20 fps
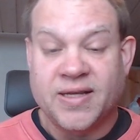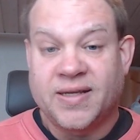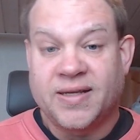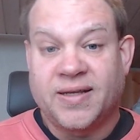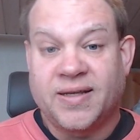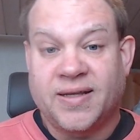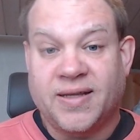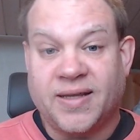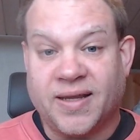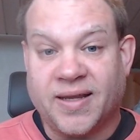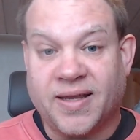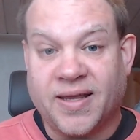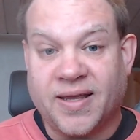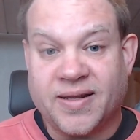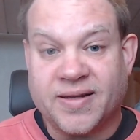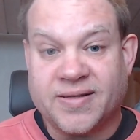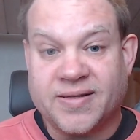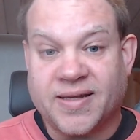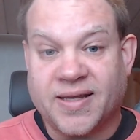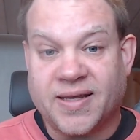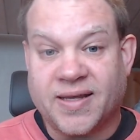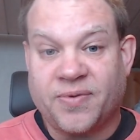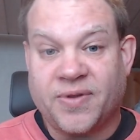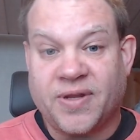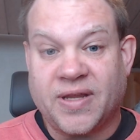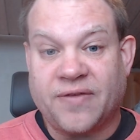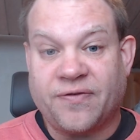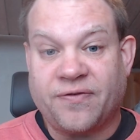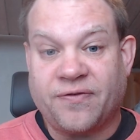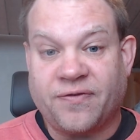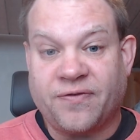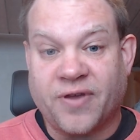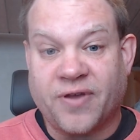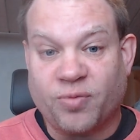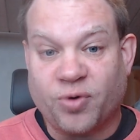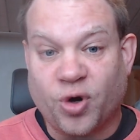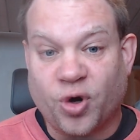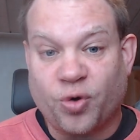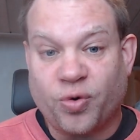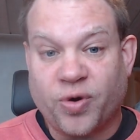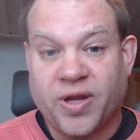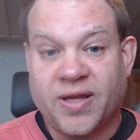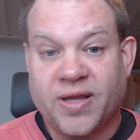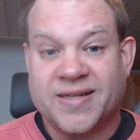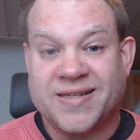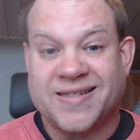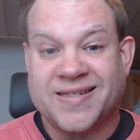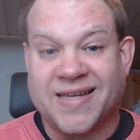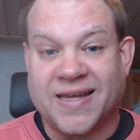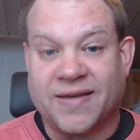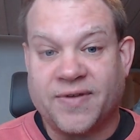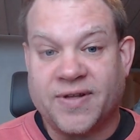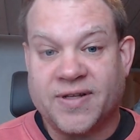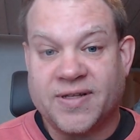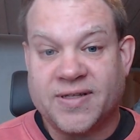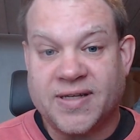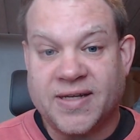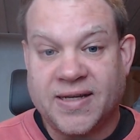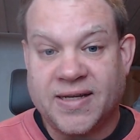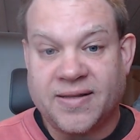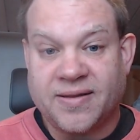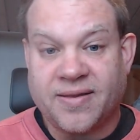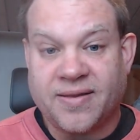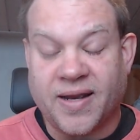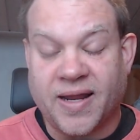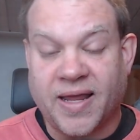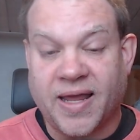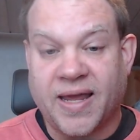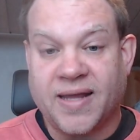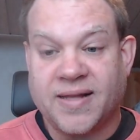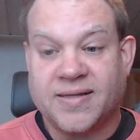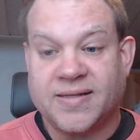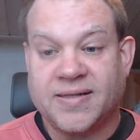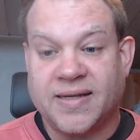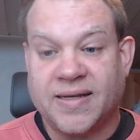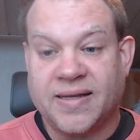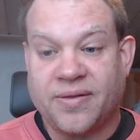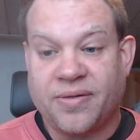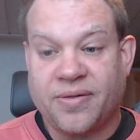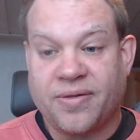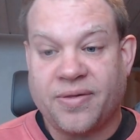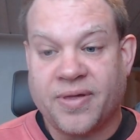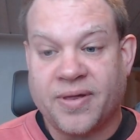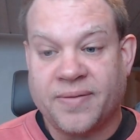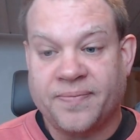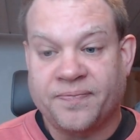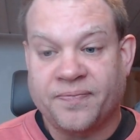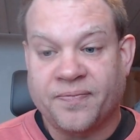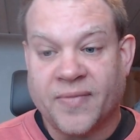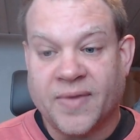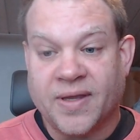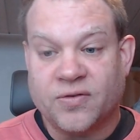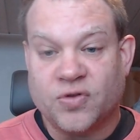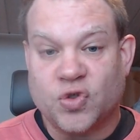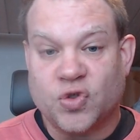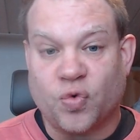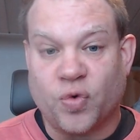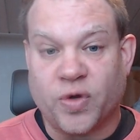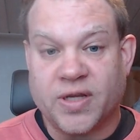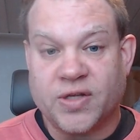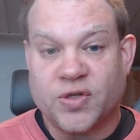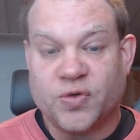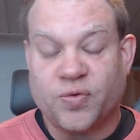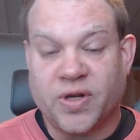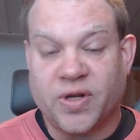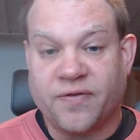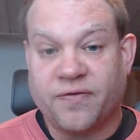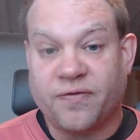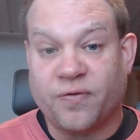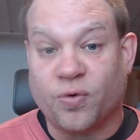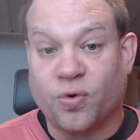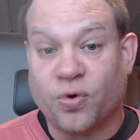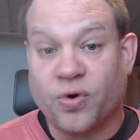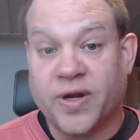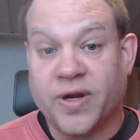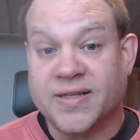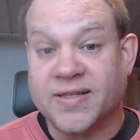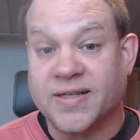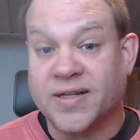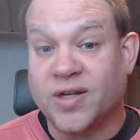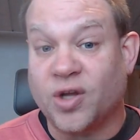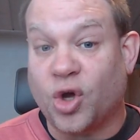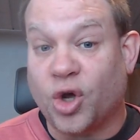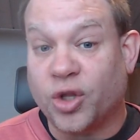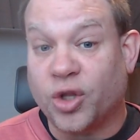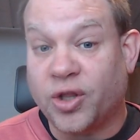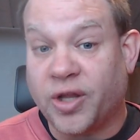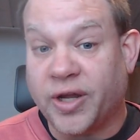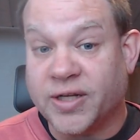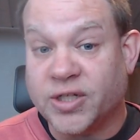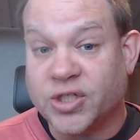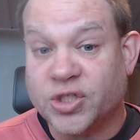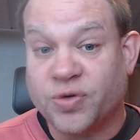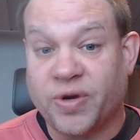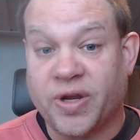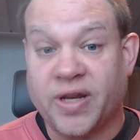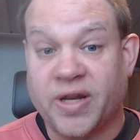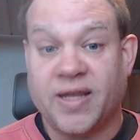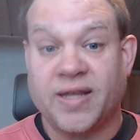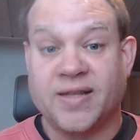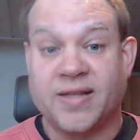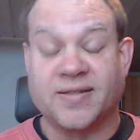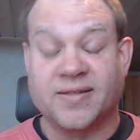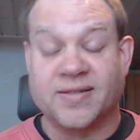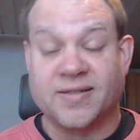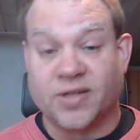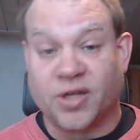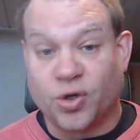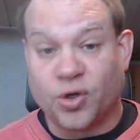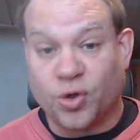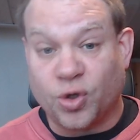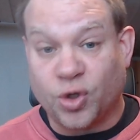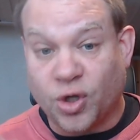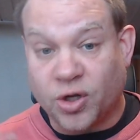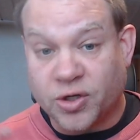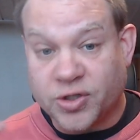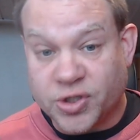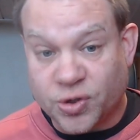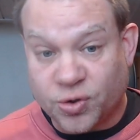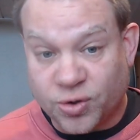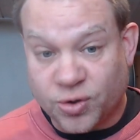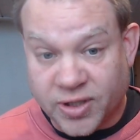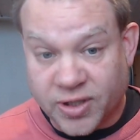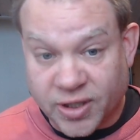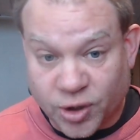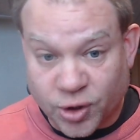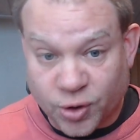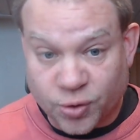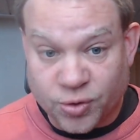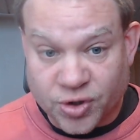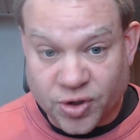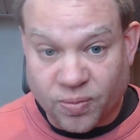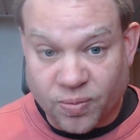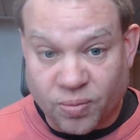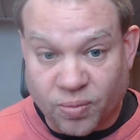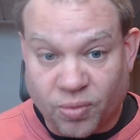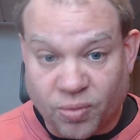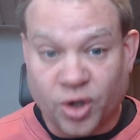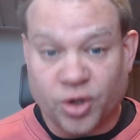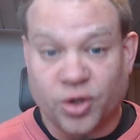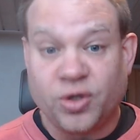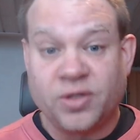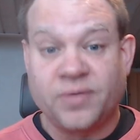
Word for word: Again, it's happening February 17th and 18th, 2024. It's an online training, it's the psychological illusion model,